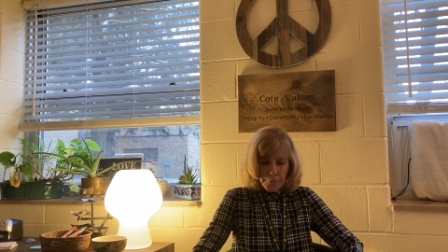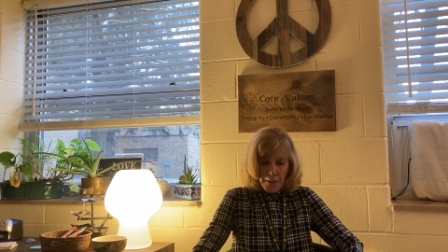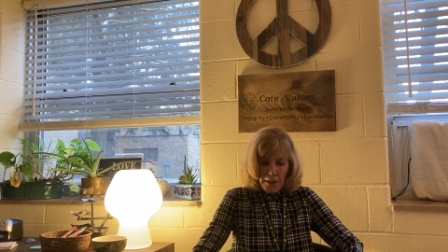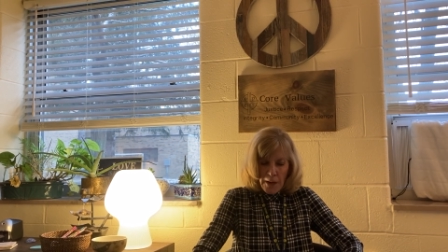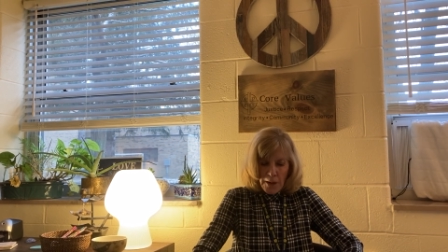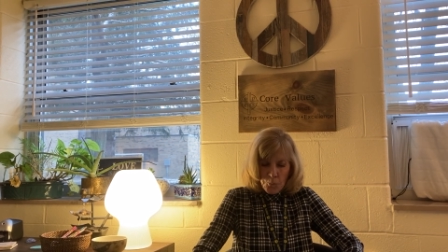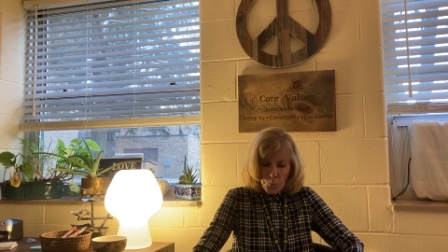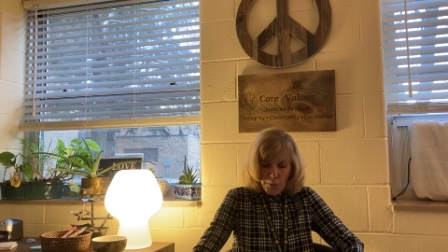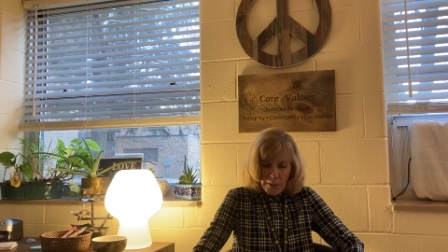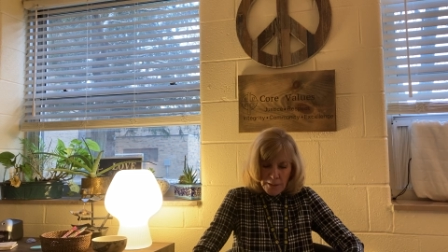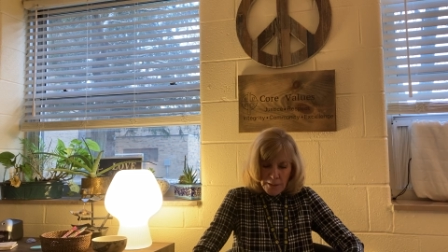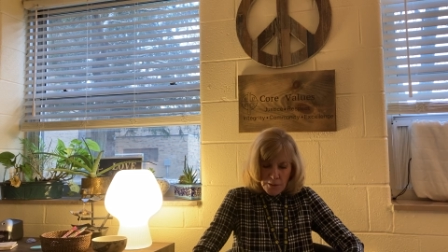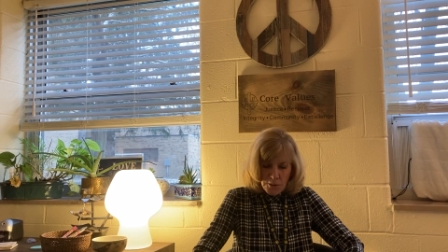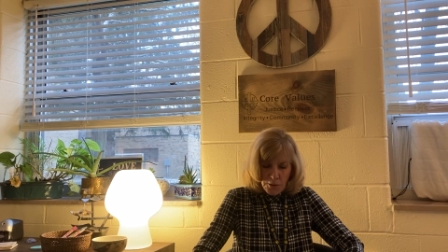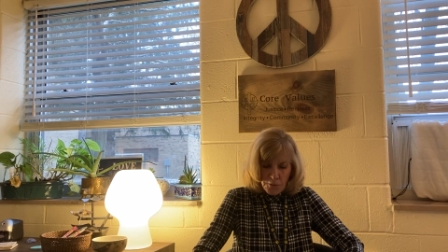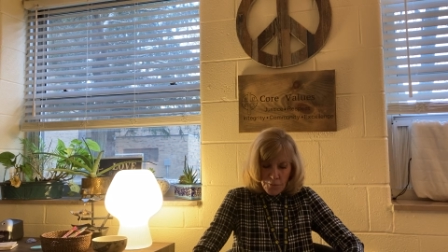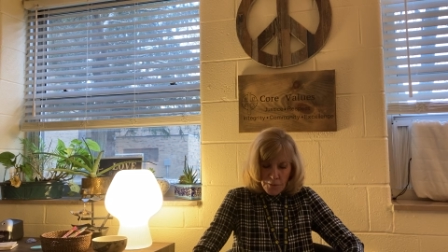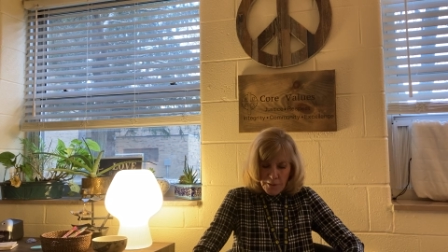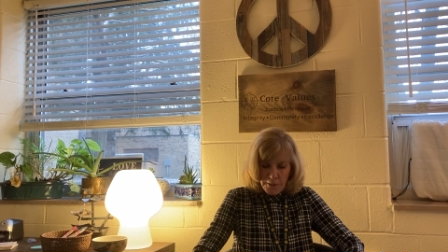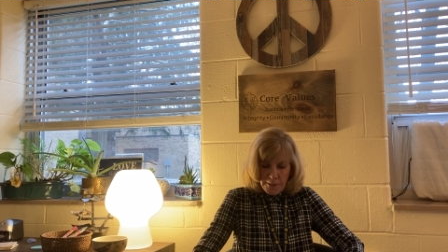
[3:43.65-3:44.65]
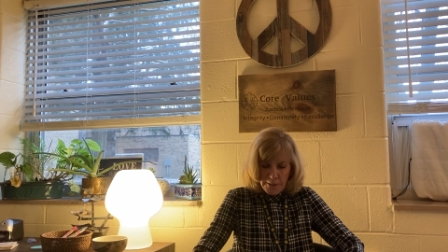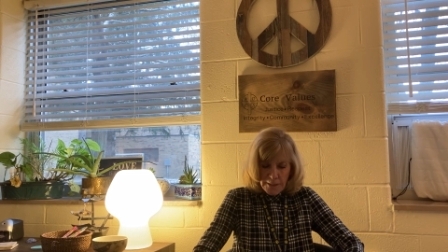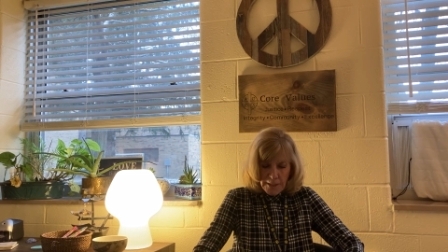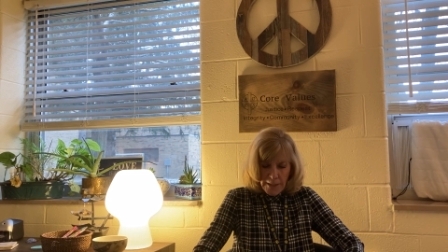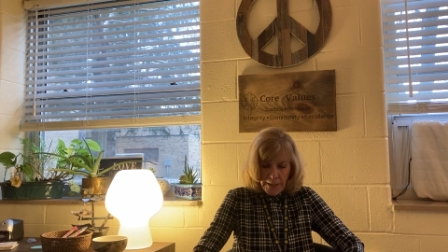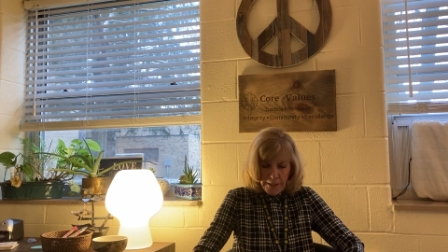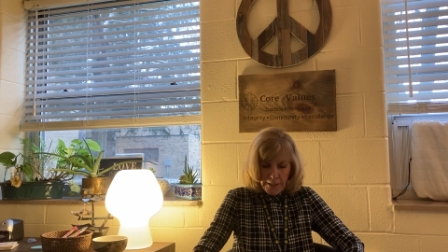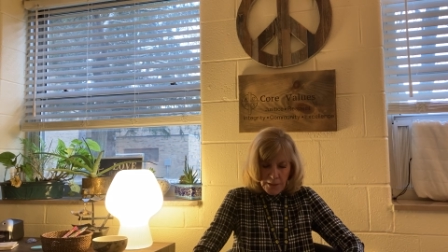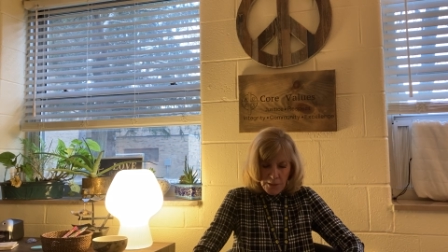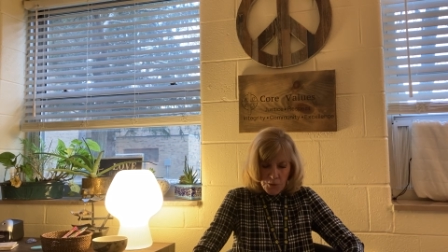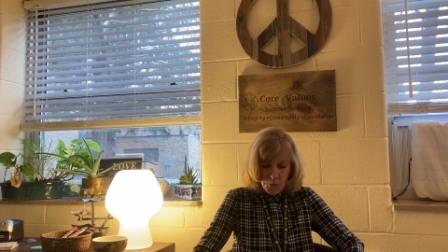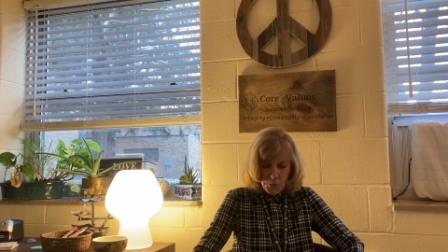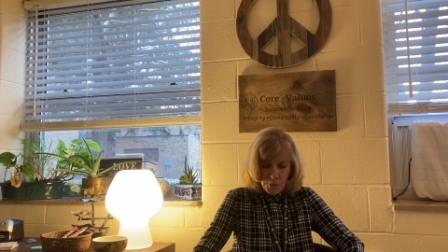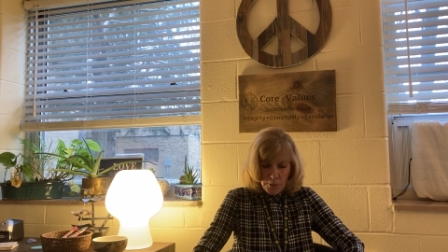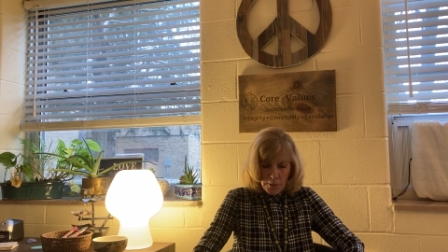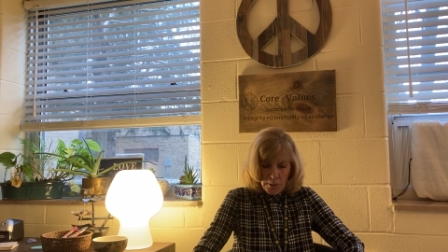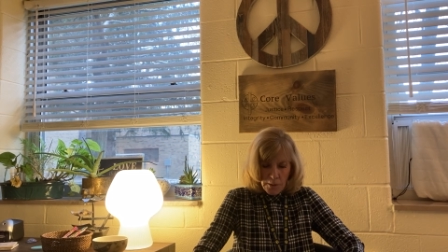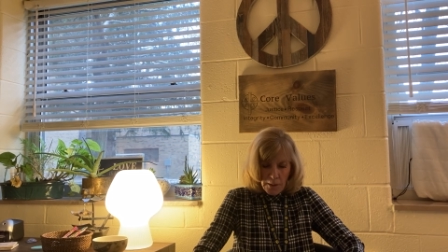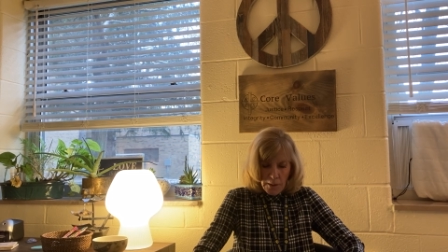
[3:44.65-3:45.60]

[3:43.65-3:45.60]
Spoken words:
I race over to the sliding door.